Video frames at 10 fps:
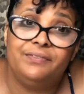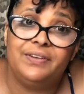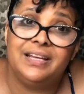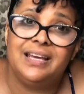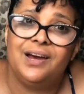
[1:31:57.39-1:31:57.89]

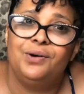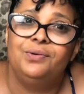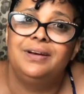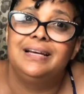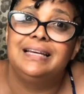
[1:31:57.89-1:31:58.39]
video,
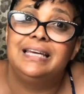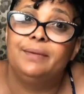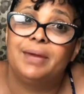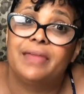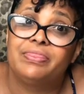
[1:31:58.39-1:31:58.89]
give
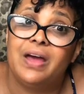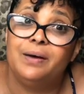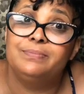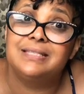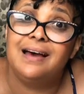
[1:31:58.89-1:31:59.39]
me a
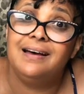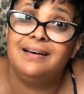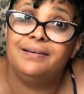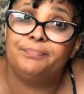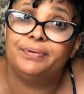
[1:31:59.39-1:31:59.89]
thumbs up.